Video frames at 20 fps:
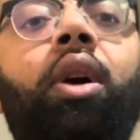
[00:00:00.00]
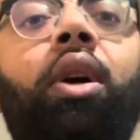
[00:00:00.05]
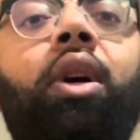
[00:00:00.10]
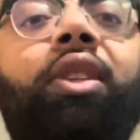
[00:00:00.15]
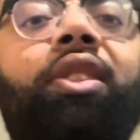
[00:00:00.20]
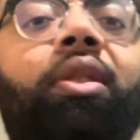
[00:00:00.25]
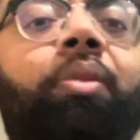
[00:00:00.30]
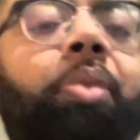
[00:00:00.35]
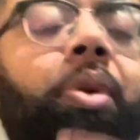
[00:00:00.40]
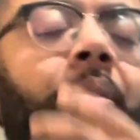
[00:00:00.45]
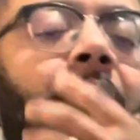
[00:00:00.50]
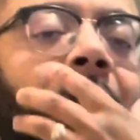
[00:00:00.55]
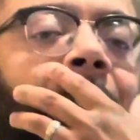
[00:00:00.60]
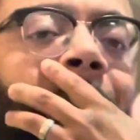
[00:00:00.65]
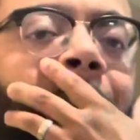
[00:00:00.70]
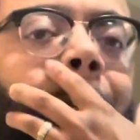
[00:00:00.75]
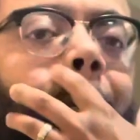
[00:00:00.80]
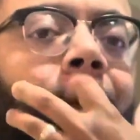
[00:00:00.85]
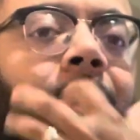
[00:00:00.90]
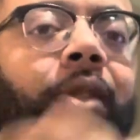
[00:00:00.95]
Some people
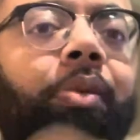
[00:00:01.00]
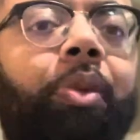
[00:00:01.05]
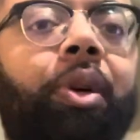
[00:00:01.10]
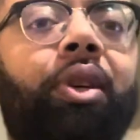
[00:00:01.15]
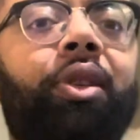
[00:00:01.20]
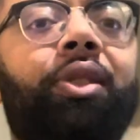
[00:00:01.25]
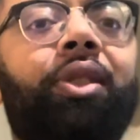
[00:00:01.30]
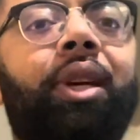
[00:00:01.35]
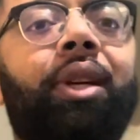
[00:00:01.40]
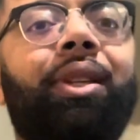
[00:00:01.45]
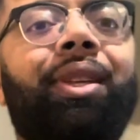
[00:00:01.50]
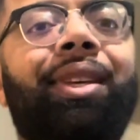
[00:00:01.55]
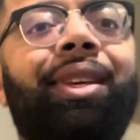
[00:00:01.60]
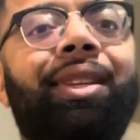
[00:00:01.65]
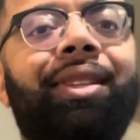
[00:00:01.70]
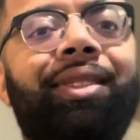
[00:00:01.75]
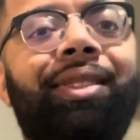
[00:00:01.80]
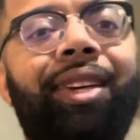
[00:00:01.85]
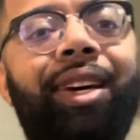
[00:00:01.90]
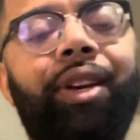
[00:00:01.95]
say this smells like the
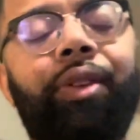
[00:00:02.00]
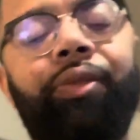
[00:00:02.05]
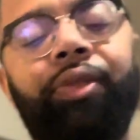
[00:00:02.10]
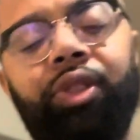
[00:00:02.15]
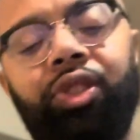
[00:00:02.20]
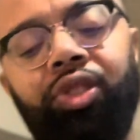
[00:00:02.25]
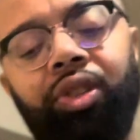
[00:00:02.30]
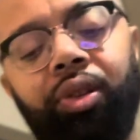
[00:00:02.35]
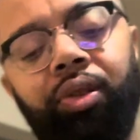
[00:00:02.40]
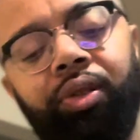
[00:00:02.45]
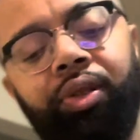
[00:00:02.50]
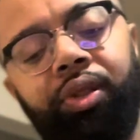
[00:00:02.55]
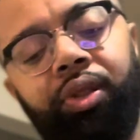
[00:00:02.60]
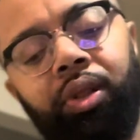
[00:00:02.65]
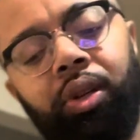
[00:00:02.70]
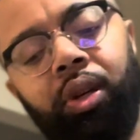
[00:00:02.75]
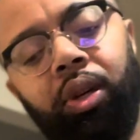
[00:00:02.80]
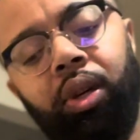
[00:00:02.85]
inside of a church,